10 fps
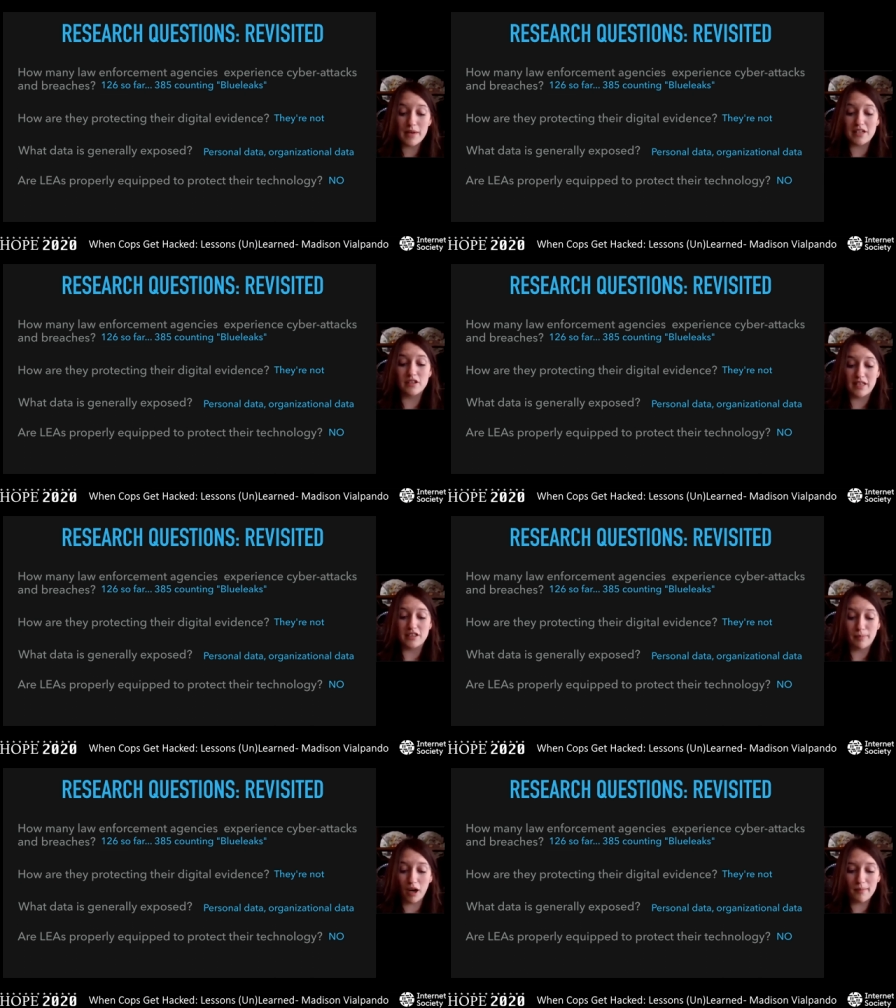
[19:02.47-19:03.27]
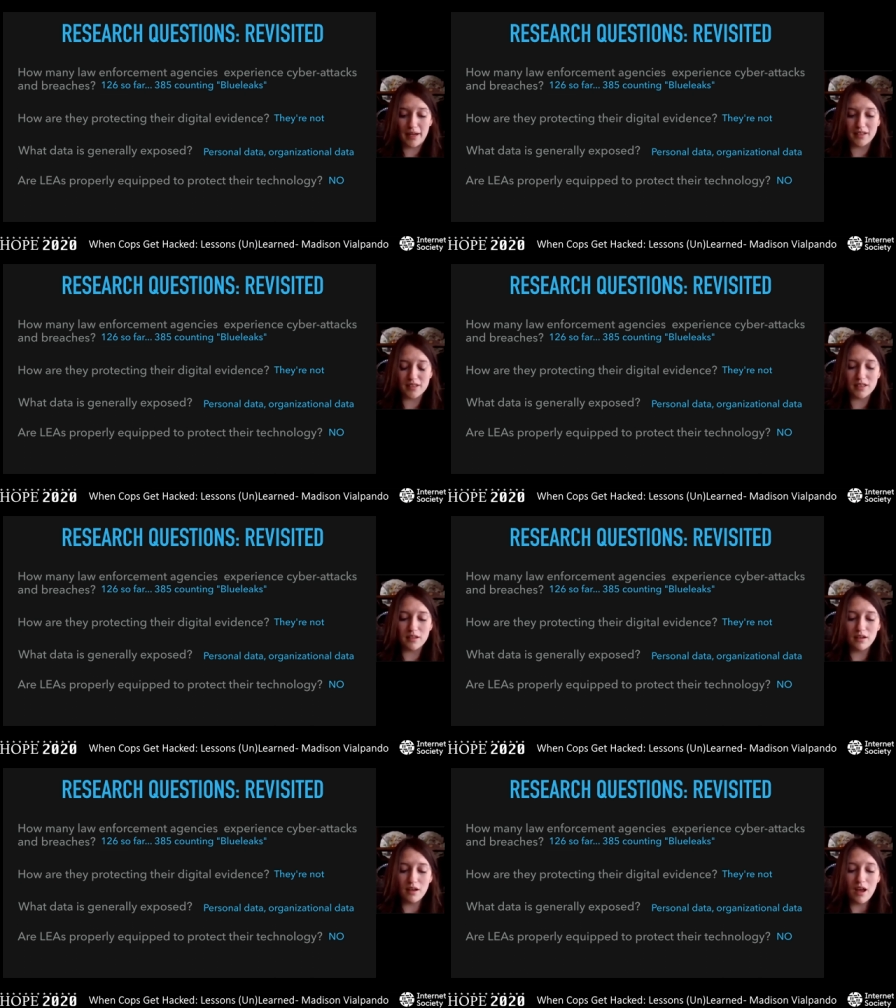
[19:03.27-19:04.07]
into the department.
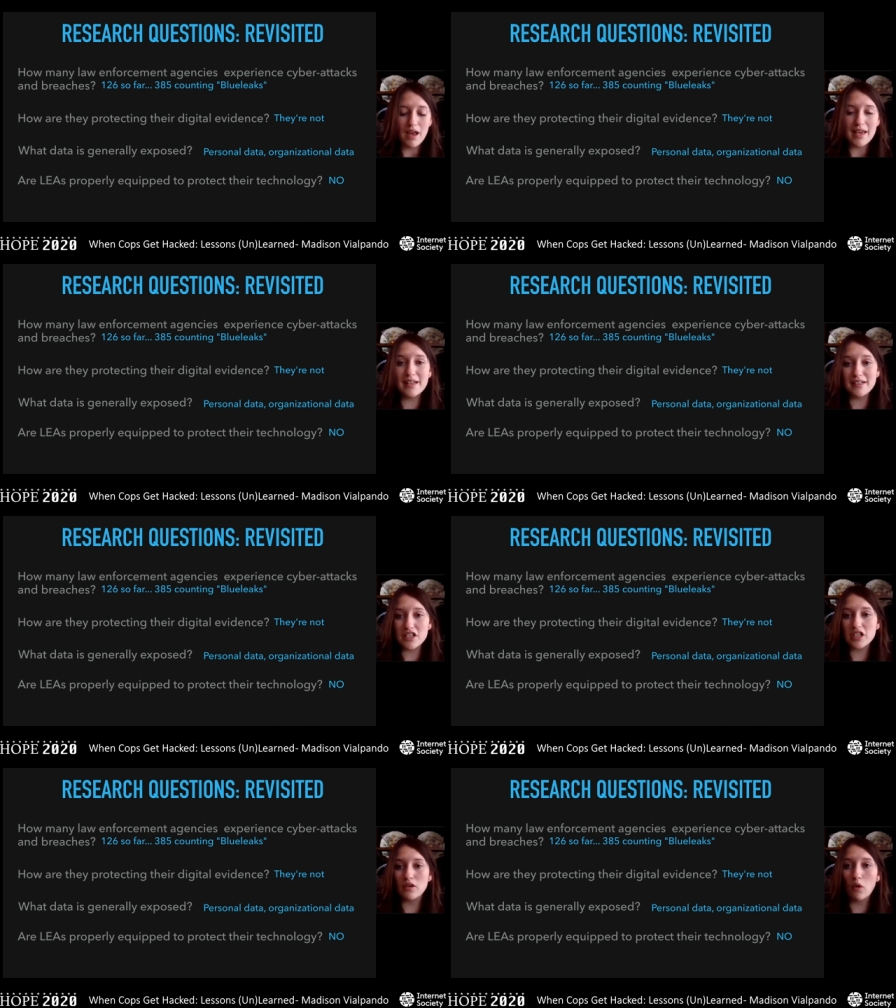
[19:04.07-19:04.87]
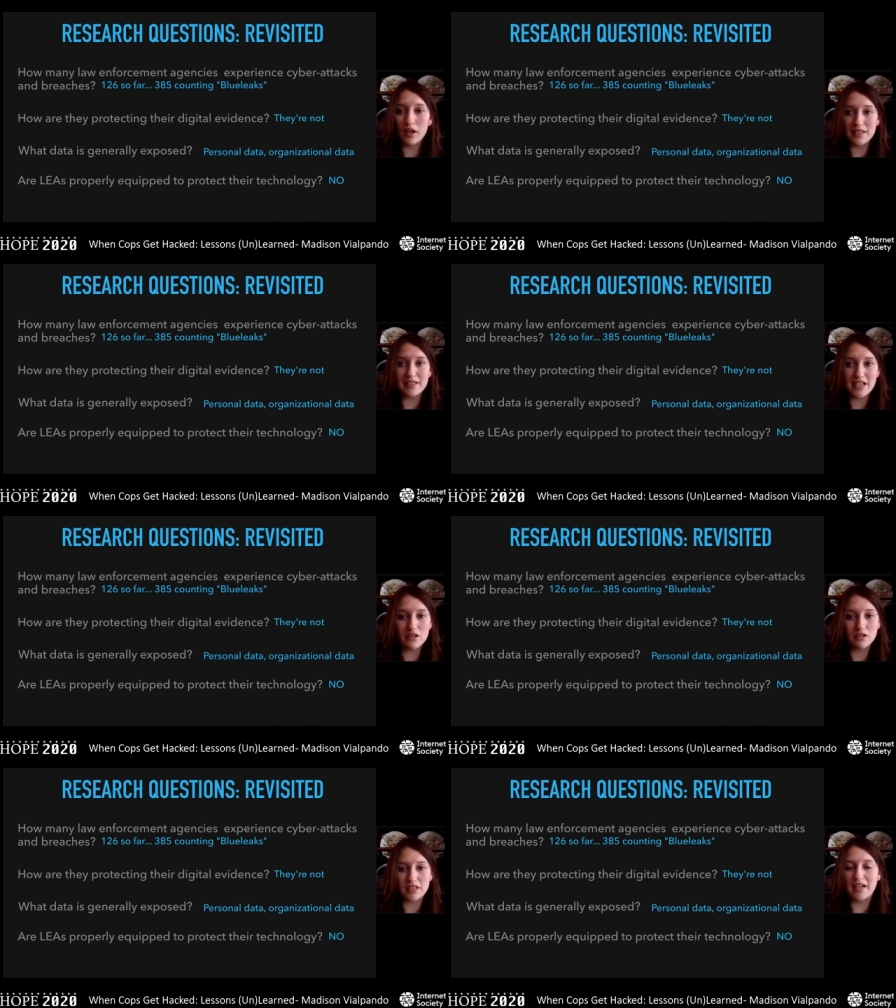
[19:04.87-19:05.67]
In addition,
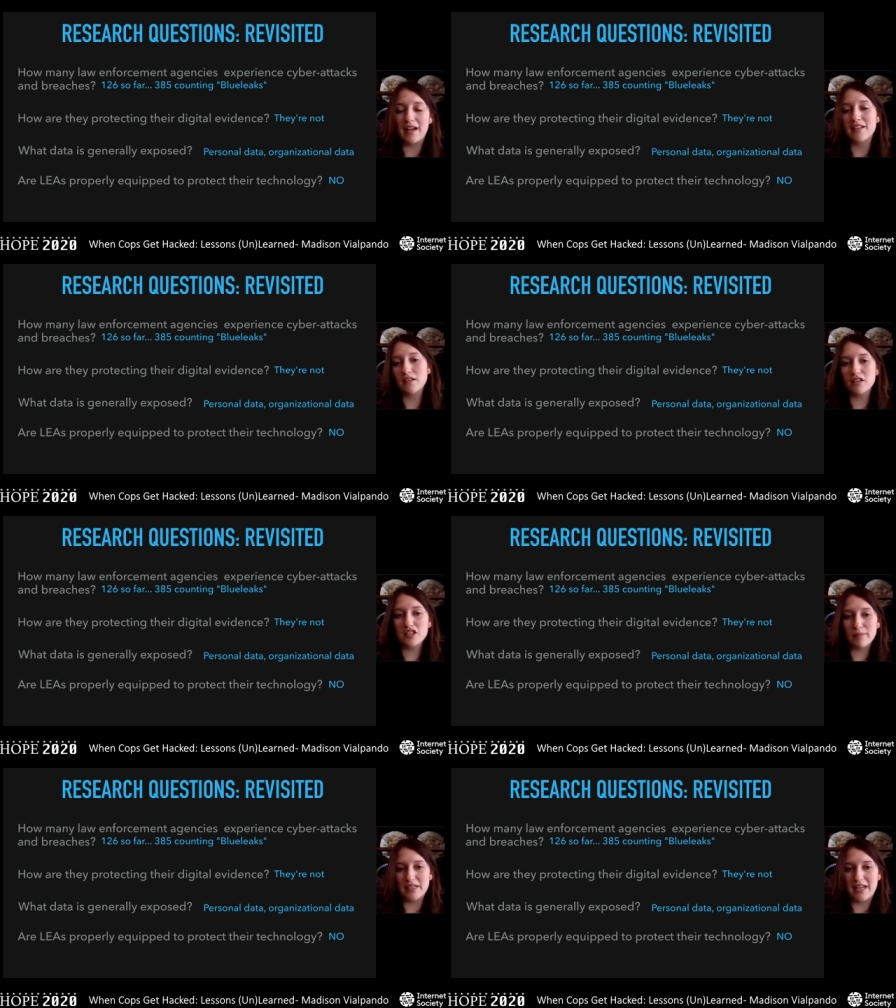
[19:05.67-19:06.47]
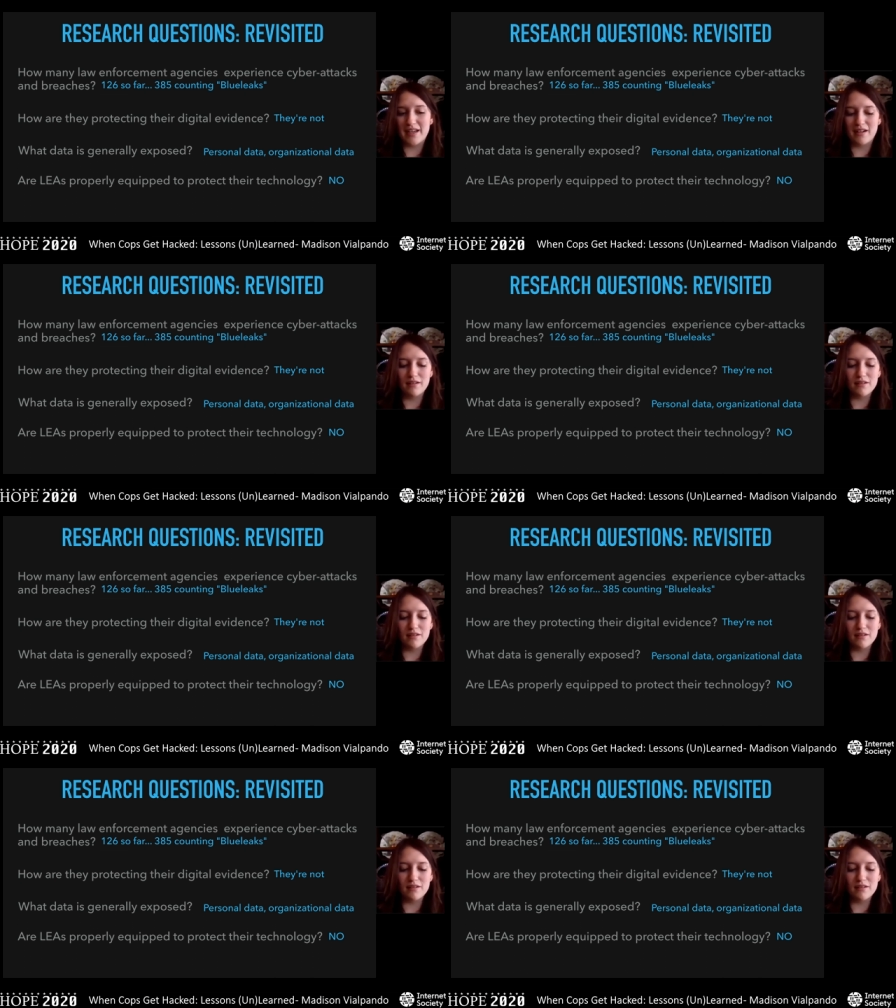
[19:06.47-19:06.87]
organizational data has also been taken,